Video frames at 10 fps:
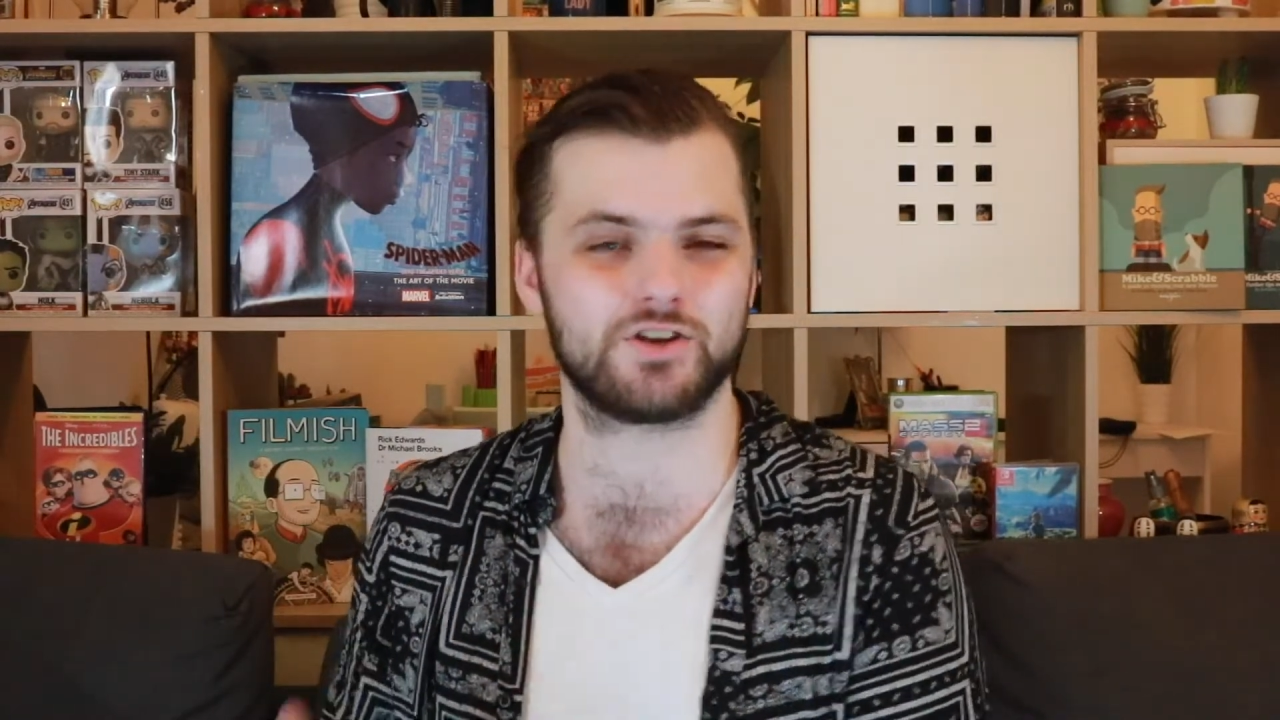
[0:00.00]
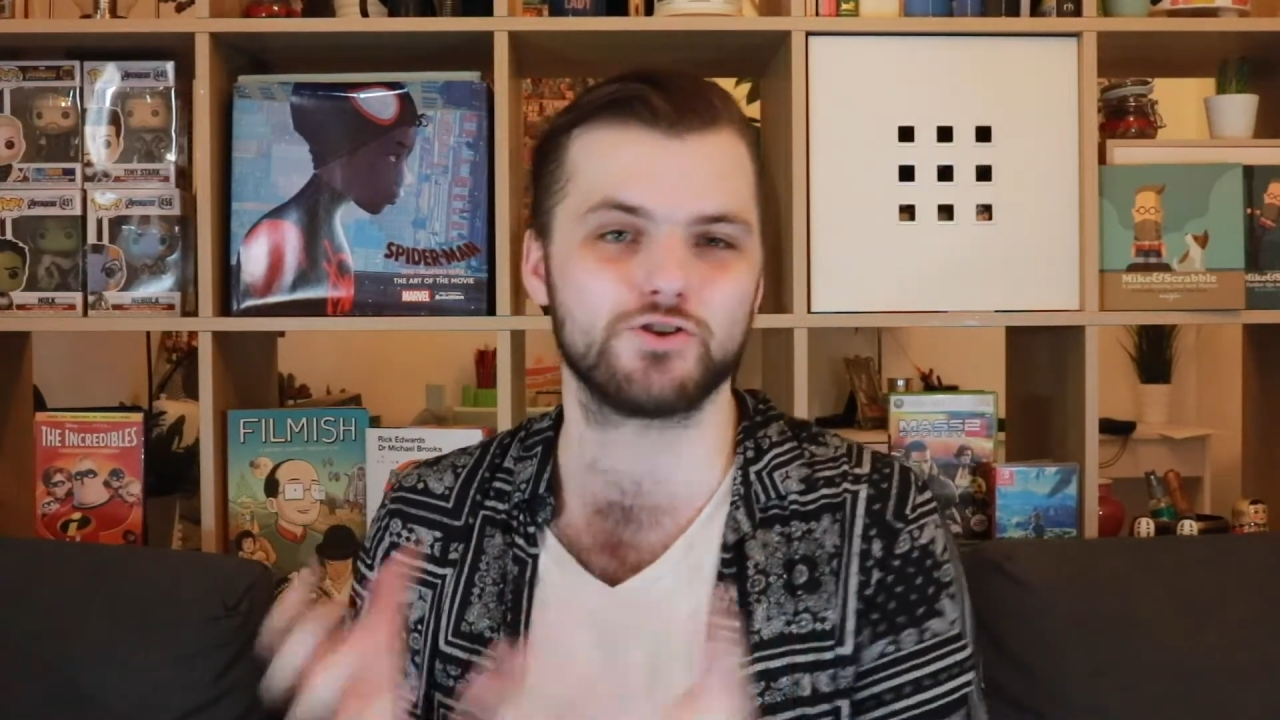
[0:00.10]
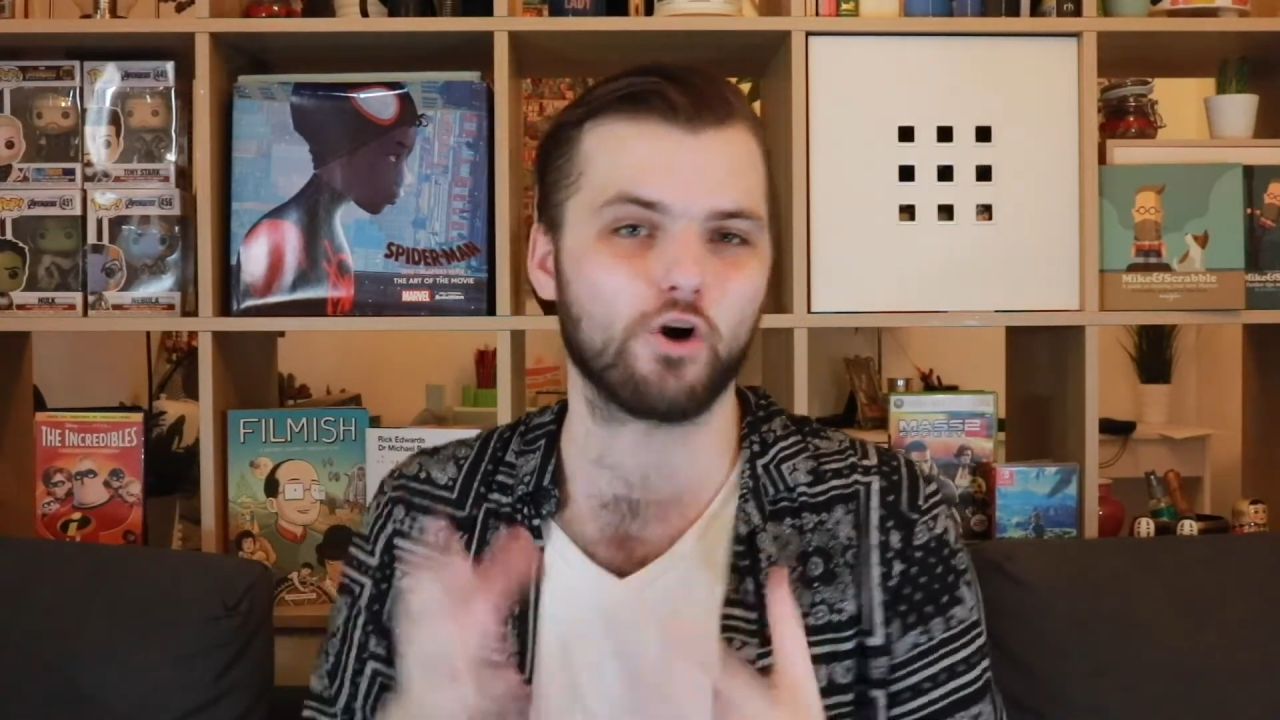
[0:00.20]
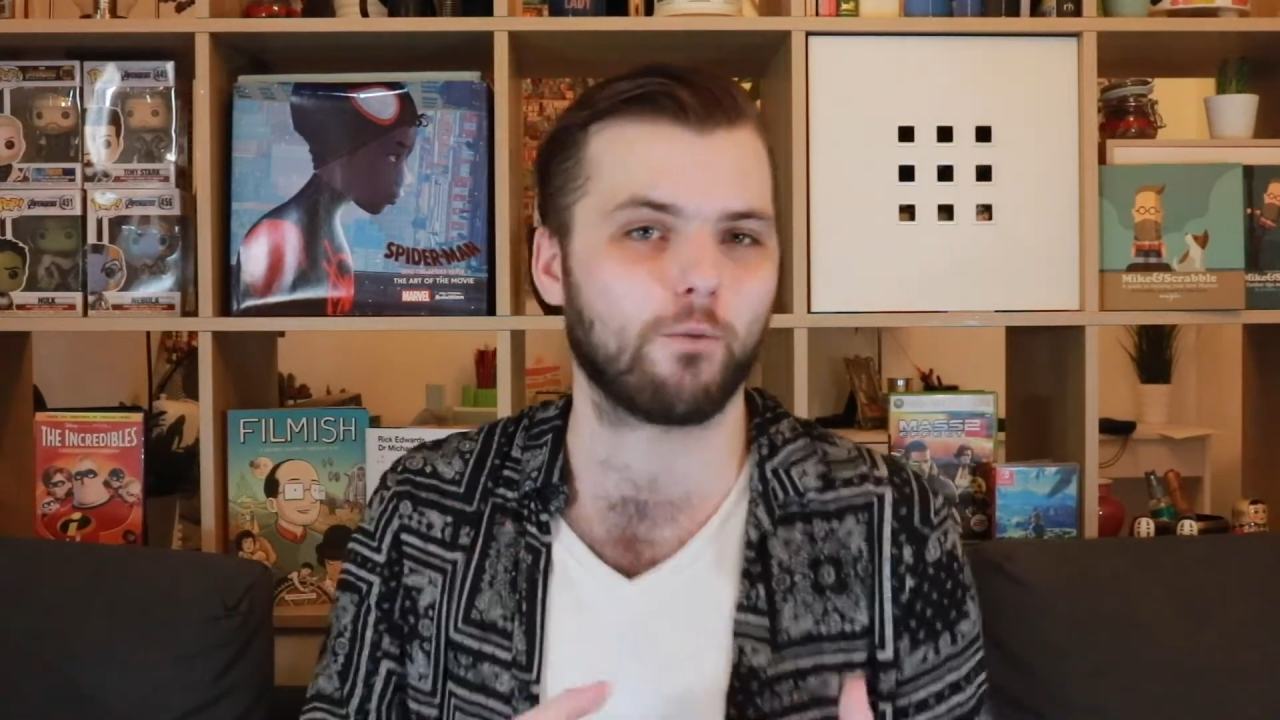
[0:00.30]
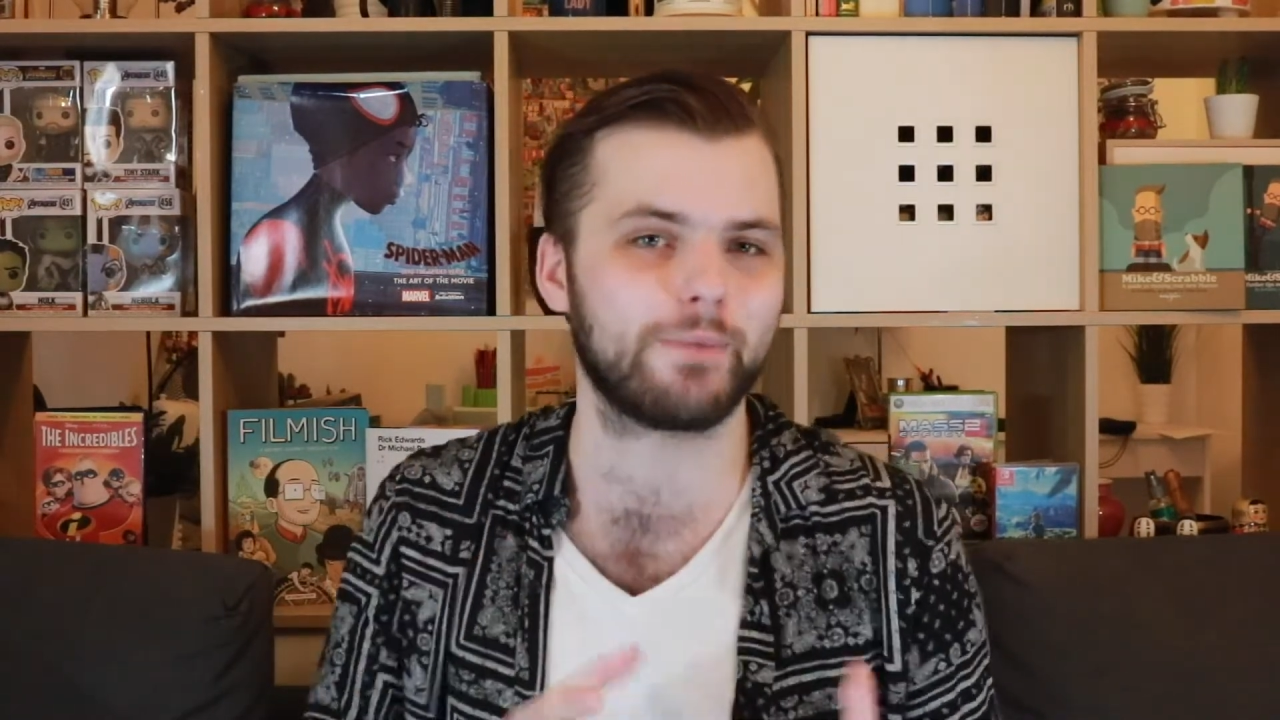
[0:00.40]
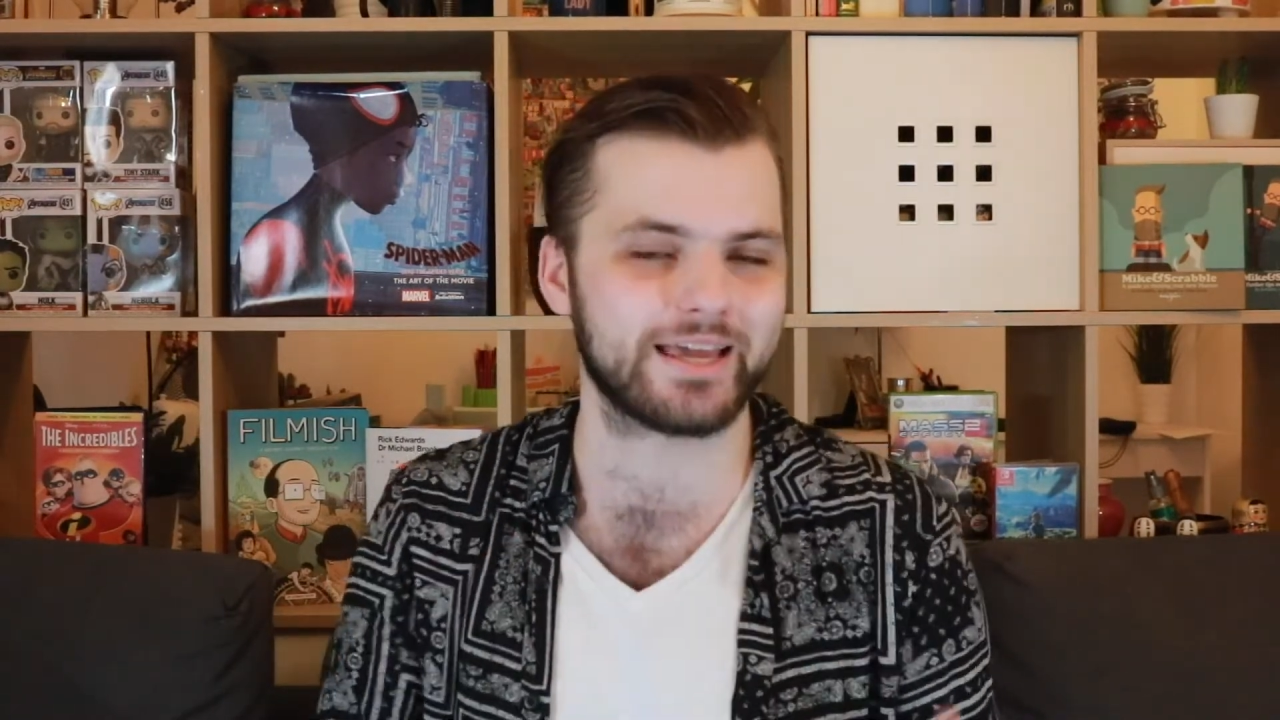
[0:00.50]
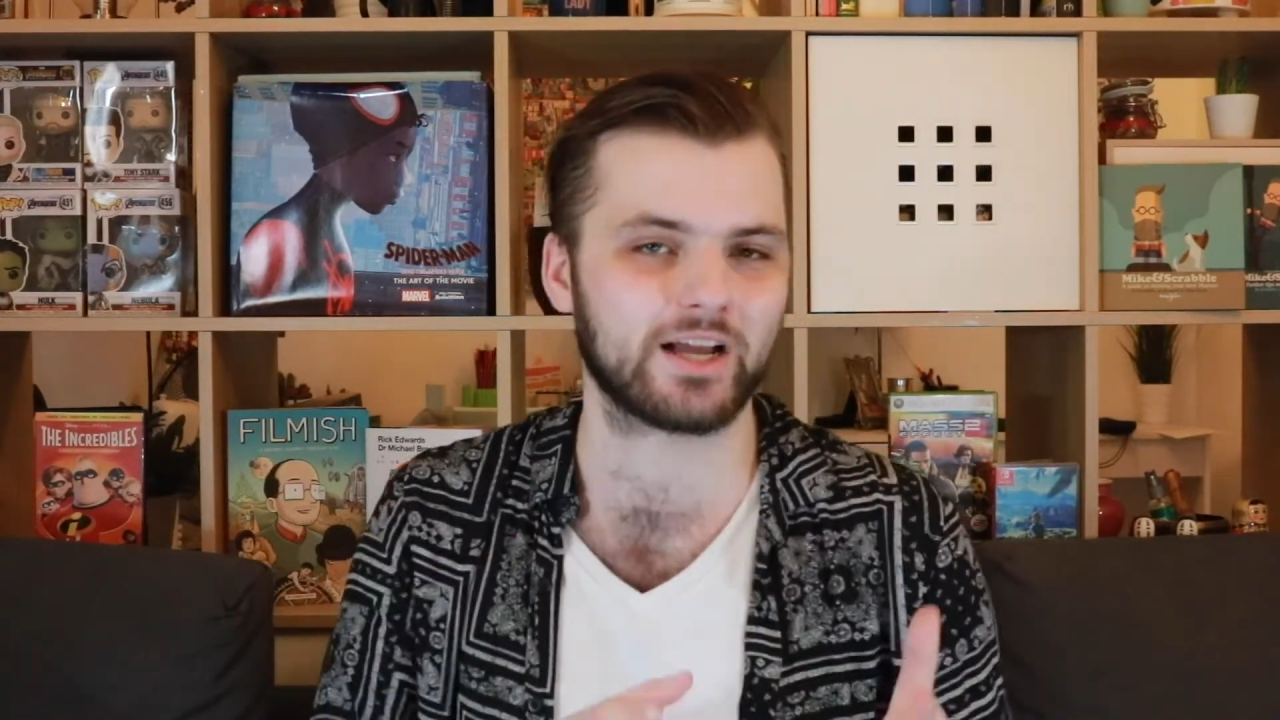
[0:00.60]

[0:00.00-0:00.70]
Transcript: to not be